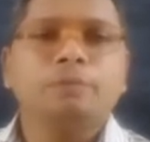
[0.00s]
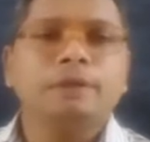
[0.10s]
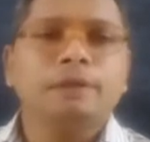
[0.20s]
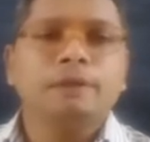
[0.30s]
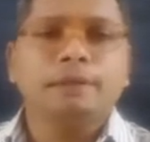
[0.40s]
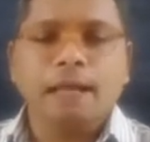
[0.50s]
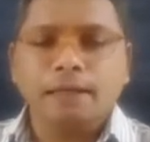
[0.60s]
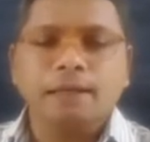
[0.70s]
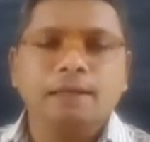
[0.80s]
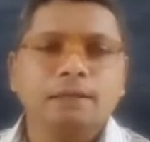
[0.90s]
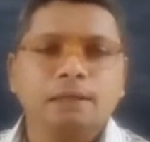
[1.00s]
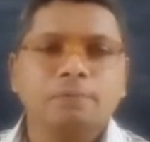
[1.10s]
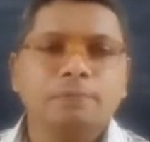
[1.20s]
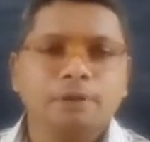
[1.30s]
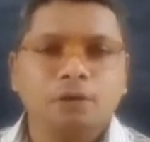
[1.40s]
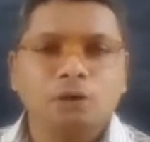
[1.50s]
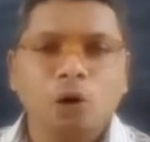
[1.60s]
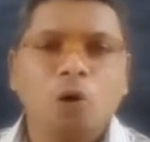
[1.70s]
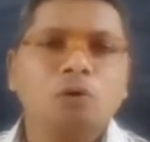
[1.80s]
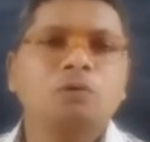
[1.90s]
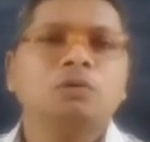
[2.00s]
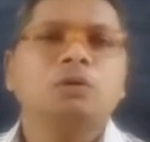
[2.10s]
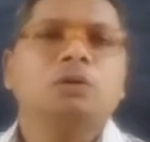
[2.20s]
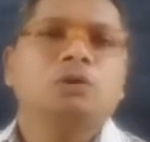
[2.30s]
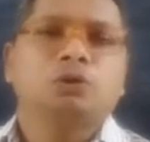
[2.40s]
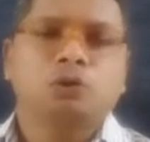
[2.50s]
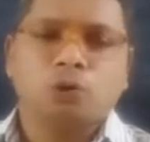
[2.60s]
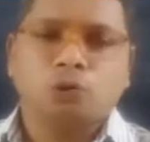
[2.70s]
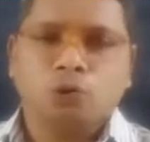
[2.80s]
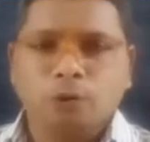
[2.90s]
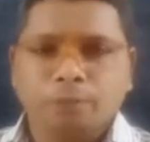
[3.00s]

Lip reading: be taking a little bit long, so don't be